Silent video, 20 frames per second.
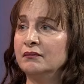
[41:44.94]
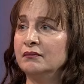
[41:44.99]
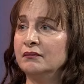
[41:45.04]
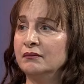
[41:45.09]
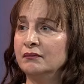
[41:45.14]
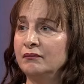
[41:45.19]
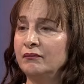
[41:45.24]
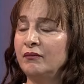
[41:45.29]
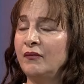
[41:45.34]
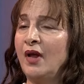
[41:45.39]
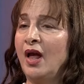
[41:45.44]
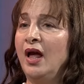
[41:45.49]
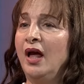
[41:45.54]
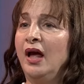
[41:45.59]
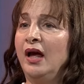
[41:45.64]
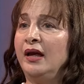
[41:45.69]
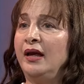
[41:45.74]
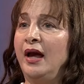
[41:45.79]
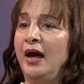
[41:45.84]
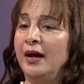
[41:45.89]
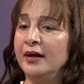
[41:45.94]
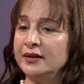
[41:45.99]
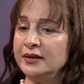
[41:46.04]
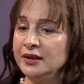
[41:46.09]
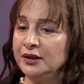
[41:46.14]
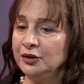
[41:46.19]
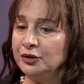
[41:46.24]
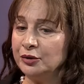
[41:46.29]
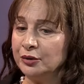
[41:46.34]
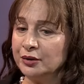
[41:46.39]
Mm-hmm. Yeah, it's
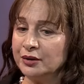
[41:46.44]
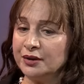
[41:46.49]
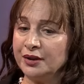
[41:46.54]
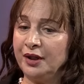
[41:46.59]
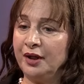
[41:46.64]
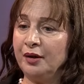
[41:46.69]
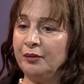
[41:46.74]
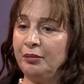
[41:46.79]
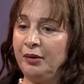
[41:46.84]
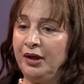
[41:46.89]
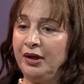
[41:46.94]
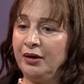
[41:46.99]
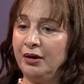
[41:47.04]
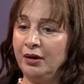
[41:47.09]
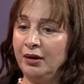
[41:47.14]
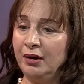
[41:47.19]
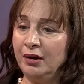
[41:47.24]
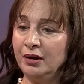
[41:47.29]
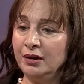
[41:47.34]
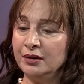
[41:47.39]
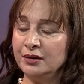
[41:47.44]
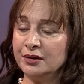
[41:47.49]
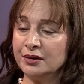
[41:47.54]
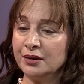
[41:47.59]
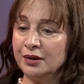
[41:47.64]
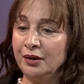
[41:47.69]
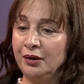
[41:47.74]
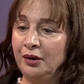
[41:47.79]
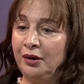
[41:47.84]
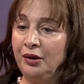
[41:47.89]
interesting
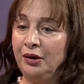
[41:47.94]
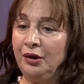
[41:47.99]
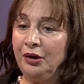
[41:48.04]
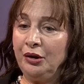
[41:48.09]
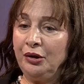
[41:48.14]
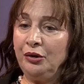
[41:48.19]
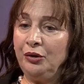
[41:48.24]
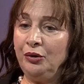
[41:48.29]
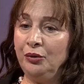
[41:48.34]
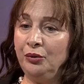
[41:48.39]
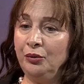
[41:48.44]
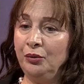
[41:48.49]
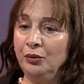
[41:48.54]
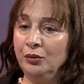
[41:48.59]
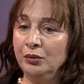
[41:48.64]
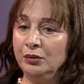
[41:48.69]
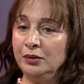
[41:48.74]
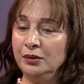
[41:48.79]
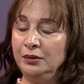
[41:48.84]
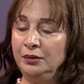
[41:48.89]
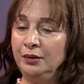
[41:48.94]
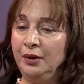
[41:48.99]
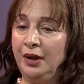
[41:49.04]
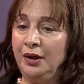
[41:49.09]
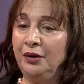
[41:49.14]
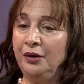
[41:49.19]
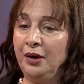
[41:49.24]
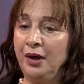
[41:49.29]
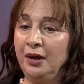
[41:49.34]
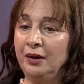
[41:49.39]
because you,
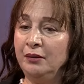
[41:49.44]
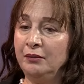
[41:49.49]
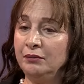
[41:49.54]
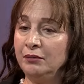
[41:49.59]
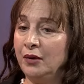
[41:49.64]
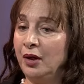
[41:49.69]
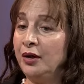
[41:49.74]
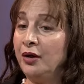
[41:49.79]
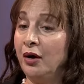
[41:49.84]
in, in, in